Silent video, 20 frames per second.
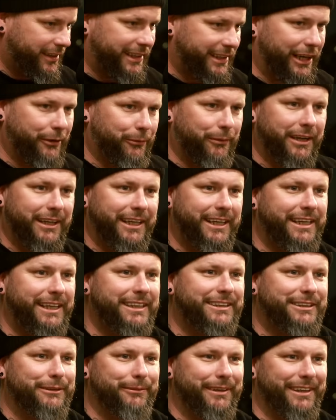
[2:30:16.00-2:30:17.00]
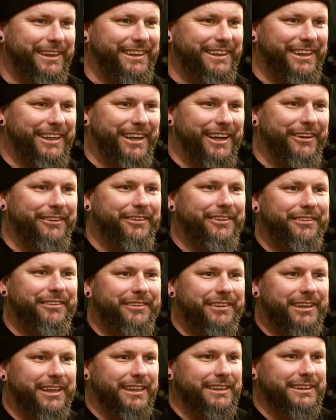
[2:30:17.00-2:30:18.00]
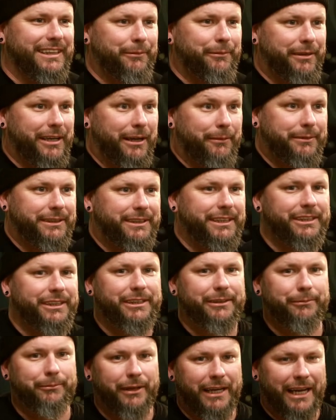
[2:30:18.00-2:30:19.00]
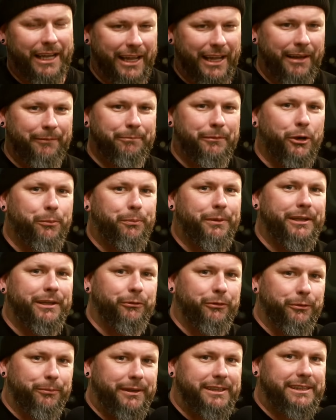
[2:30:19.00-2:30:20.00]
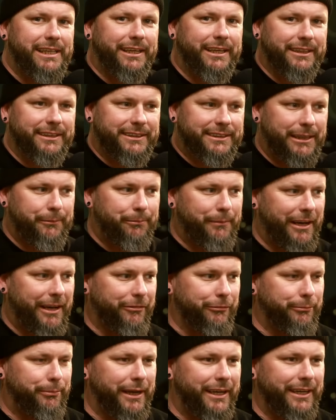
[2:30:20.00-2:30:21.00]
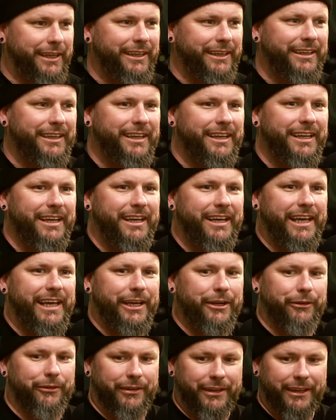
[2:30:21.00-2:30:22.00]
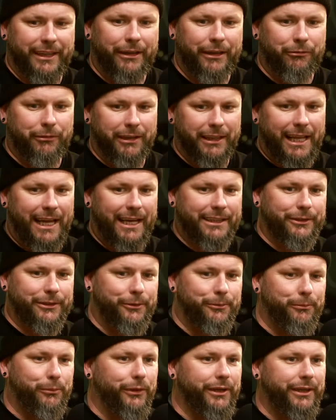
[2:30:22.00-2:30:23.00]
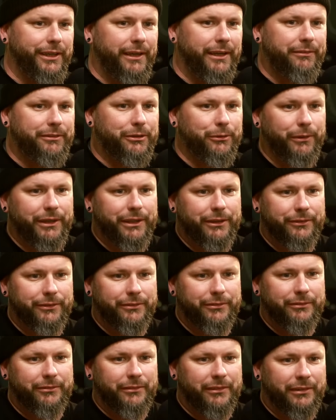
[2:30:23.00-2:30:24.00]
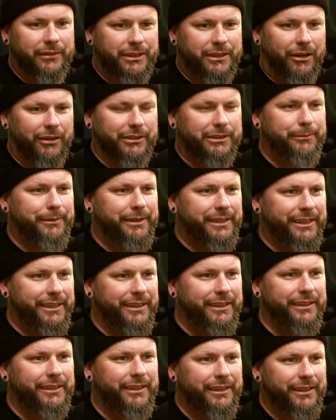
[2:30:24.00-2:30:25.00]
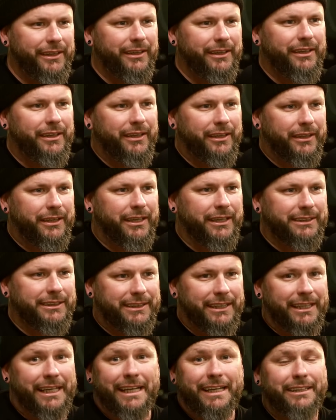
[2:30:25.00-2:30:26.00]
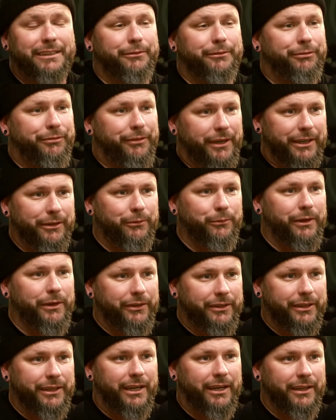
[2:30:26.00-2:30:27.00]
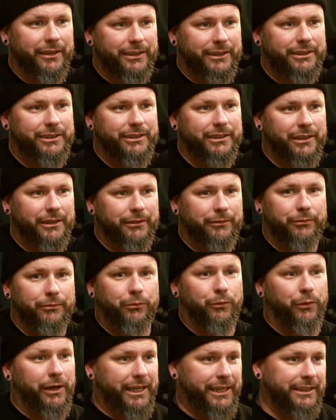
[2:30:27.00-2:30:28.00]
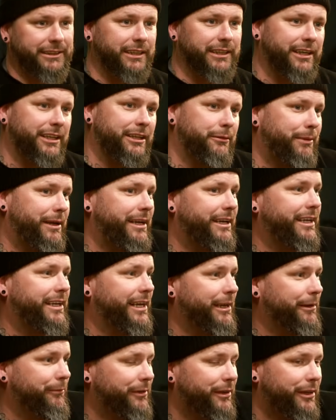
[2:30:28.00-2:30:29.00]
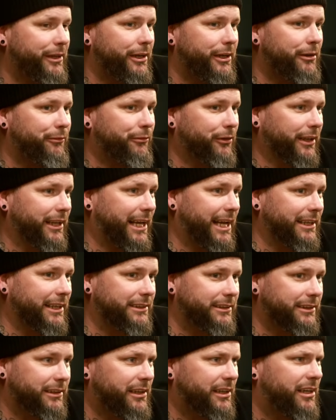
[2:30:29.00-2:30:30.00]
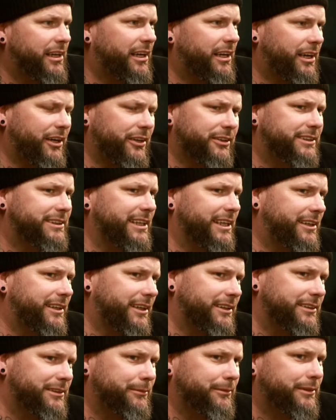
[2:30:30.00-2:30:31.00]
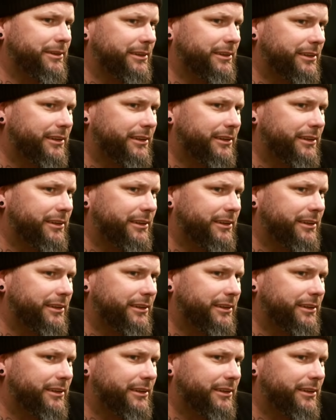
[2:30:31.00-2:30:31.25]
lean into me, because I'm competition. But I'm hoping that with me taking a step back from painting, it'll relax homeboy enough to where he'll talk to me again, because he's a fucking wealth of knowledge of what he's done in the paint game for the last Other Side Customs.